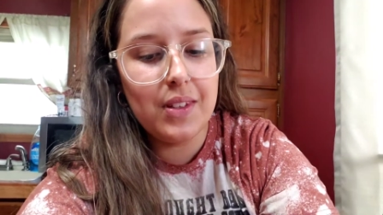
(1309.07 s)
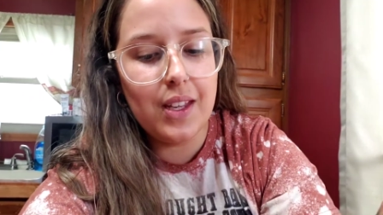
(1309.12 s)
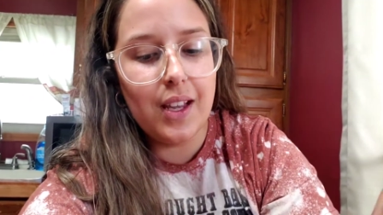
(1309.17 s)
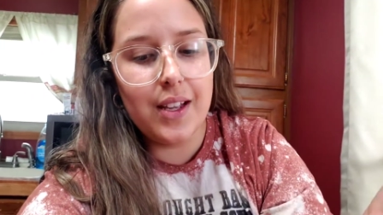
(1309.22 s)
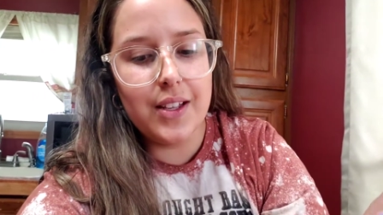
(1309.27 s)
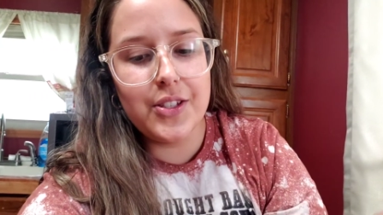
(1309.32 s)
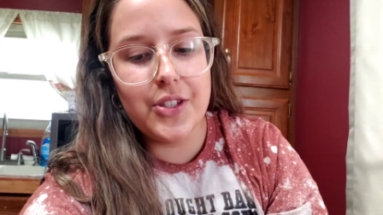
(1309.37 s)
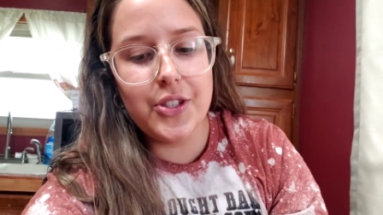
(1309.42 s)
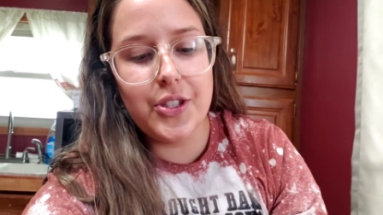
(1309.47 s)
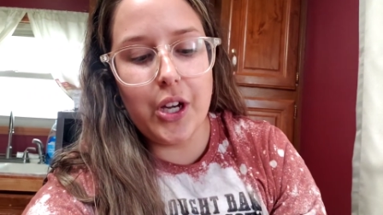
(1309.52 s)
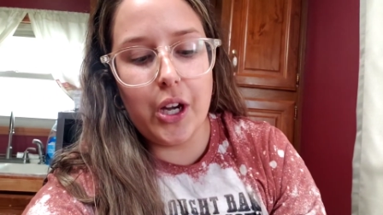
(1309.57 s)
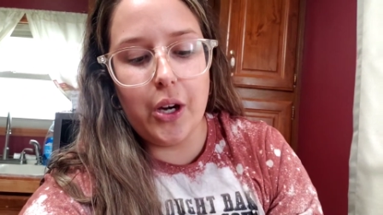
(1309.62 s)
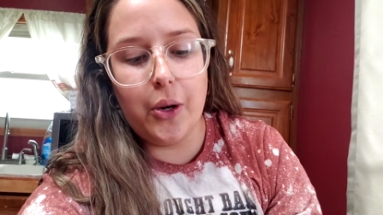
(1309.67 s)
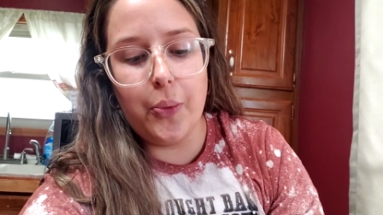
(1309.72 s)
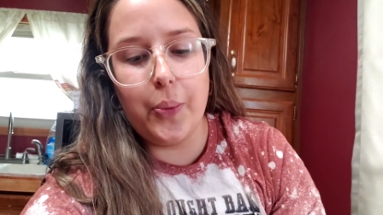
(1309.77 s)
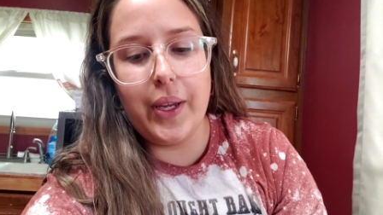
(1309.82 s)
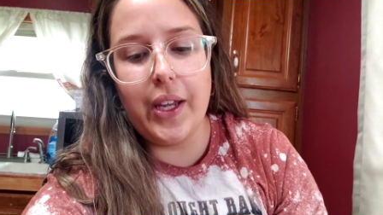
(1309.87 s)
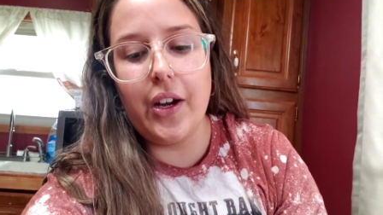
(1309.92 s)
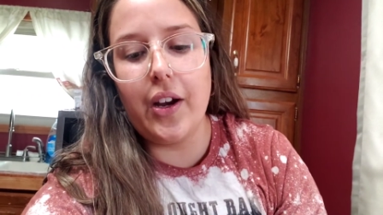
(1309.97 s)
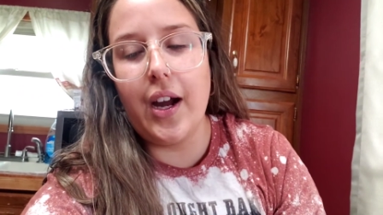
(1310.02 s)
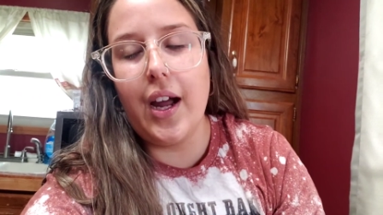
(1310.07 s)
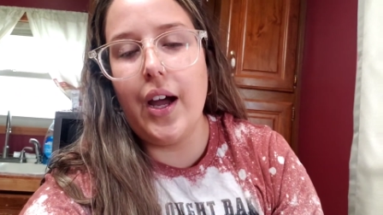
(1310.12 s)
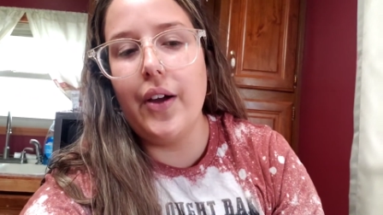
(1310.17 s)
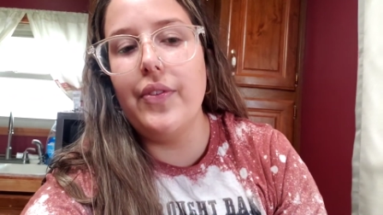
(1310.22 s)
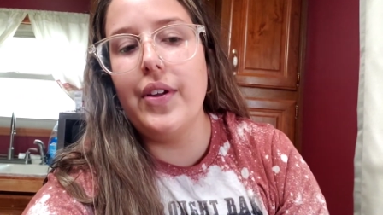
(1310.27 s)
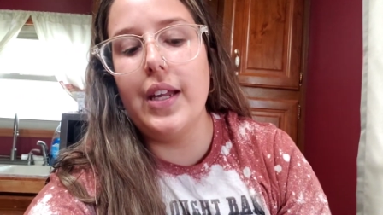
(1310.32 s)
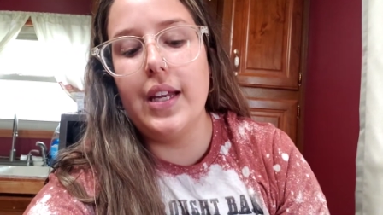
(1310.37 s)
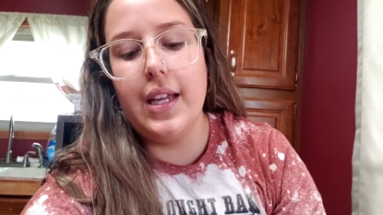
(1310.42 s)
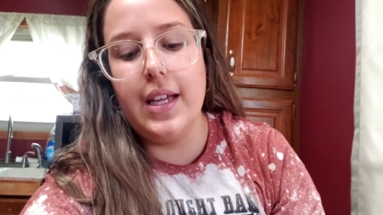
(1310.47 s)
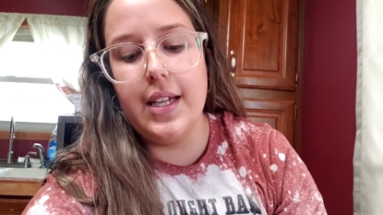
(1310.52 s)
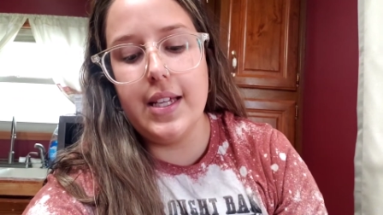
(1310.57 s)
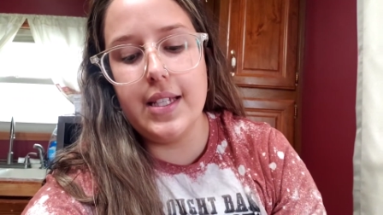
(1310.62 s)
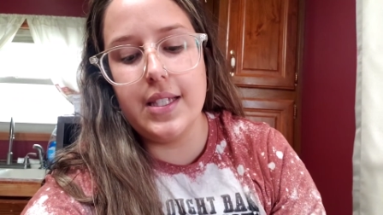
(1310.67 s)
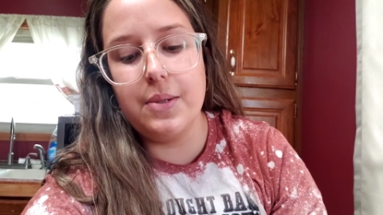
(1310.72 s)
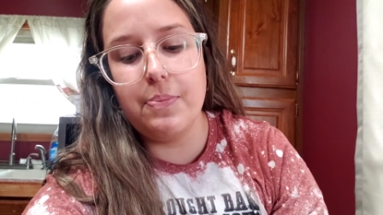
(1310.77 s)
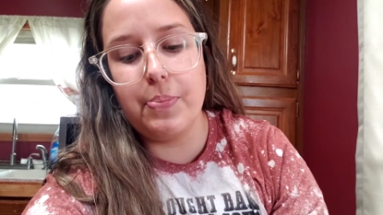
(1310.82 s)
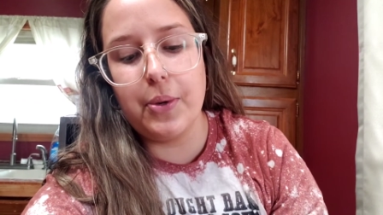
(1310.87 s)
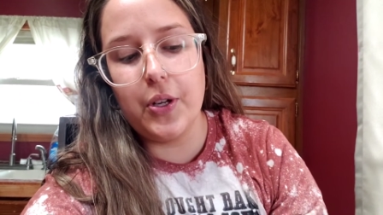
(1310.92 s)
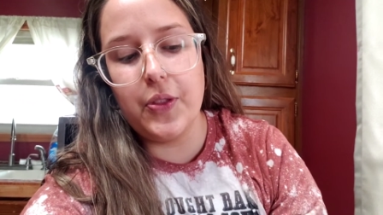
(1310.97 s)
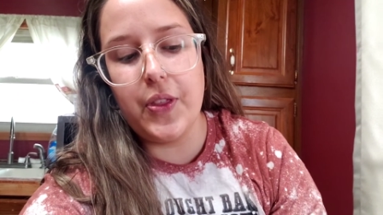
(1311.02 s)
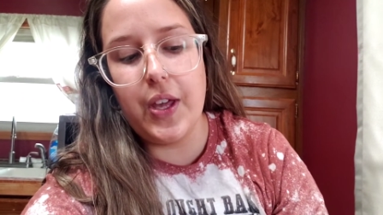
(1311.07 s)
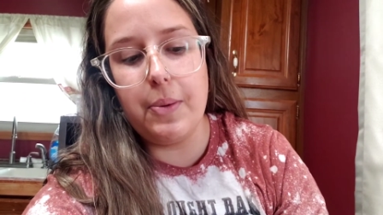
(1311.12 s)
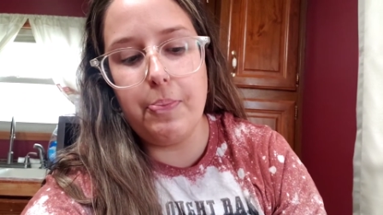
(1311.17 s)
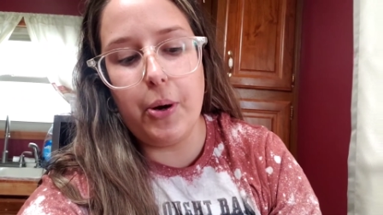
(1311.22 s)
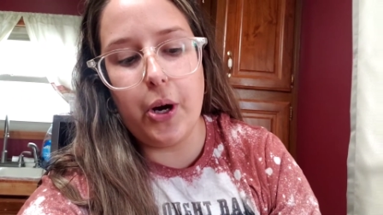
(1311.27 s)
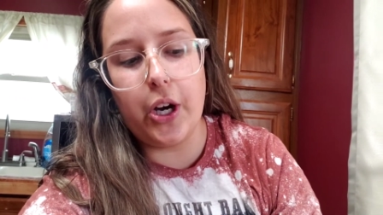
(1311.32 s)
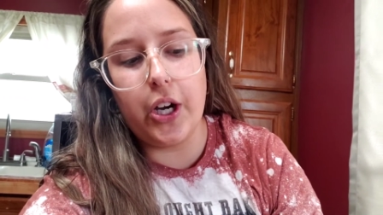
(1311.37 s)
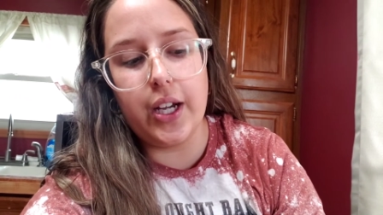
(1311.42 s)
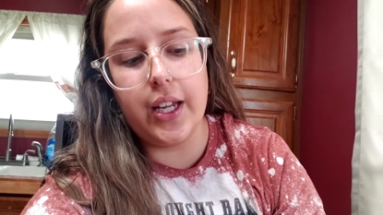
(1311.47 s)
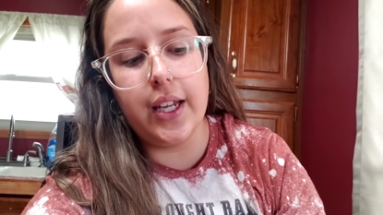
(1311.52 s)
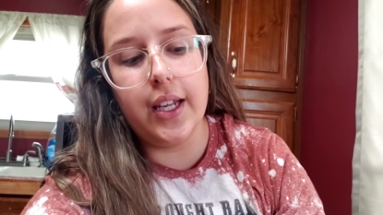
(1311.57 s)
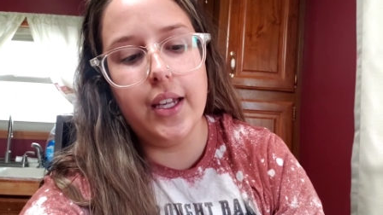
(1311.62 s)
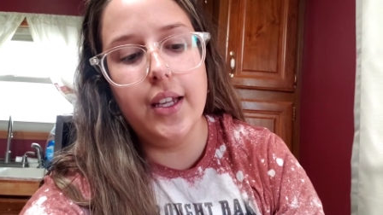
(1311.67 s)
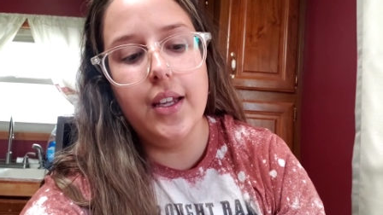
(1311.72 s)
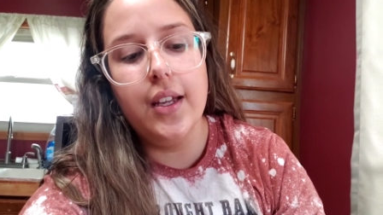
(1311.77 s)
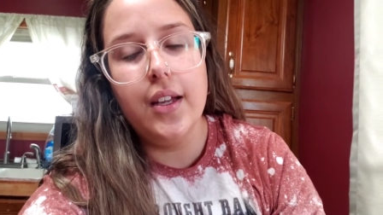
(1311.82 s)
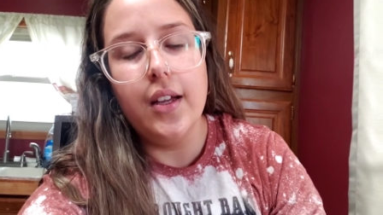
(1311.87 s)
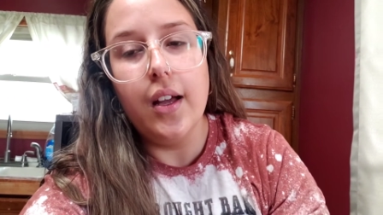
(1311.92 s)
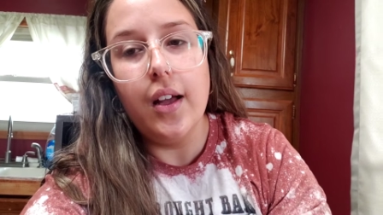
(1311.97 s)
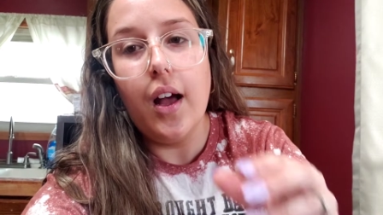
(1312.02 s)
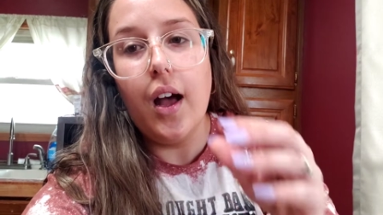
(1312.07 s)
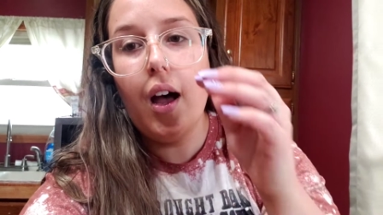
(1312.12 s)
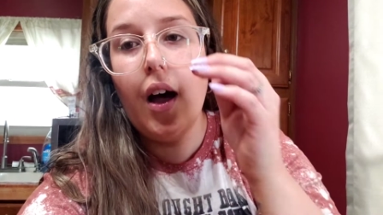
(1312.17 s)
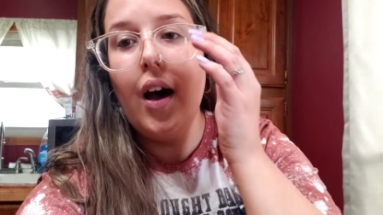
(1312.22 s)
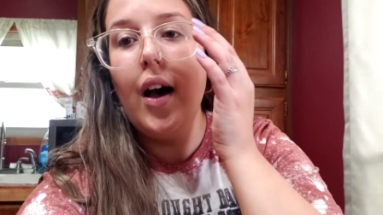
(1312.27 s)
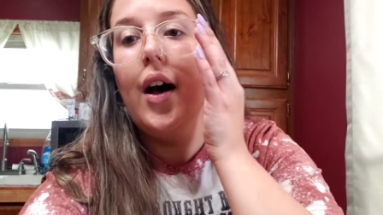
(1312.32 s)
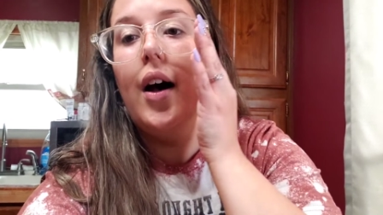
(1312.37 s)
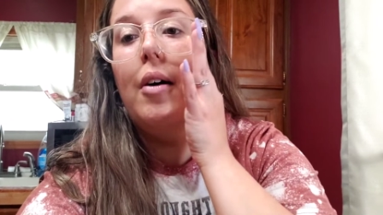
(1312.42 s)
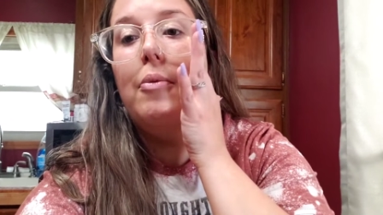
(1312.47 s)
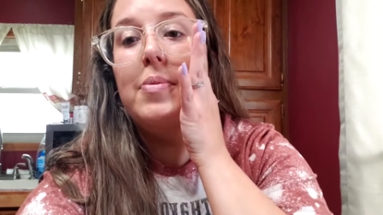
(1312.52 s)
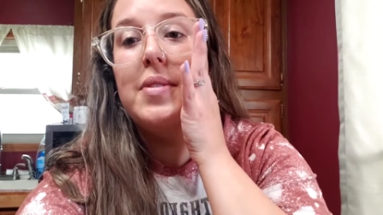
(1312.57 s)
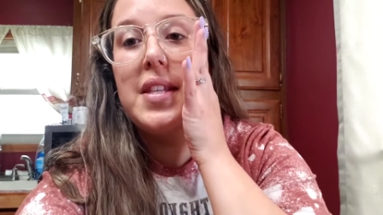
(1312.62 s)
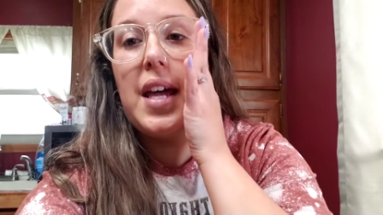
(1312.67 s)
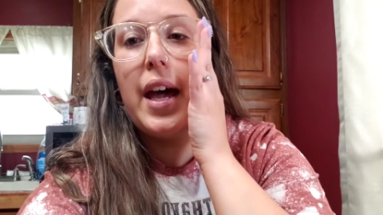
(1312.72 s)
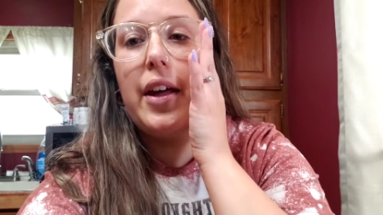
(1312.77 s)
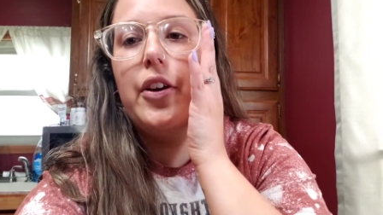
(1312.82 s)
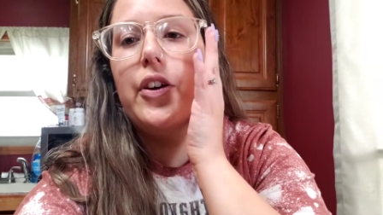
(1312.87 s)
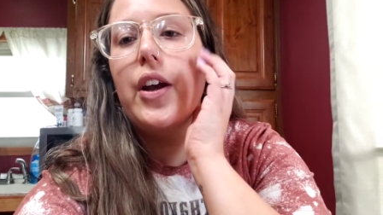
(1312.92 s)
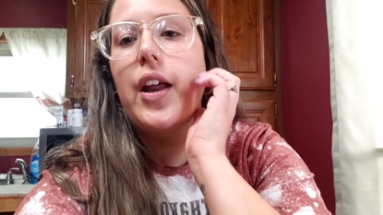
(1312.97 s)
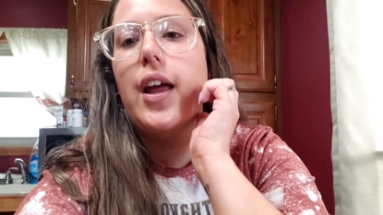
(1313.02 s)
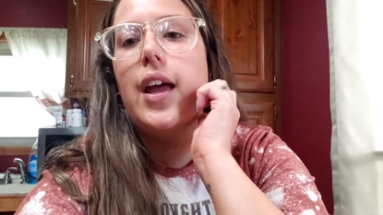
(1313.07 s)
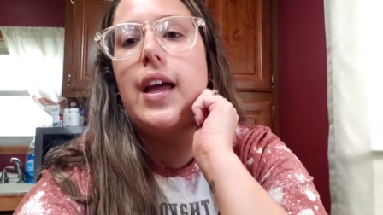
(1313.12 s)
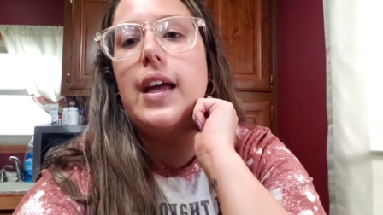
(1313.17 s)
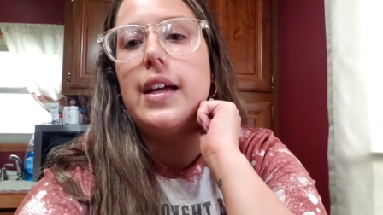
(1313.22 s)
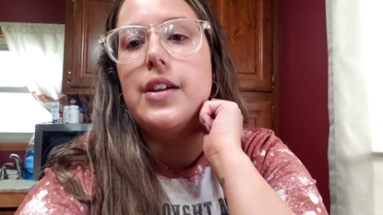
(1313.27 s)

So we are having his birthday party um, Saturday.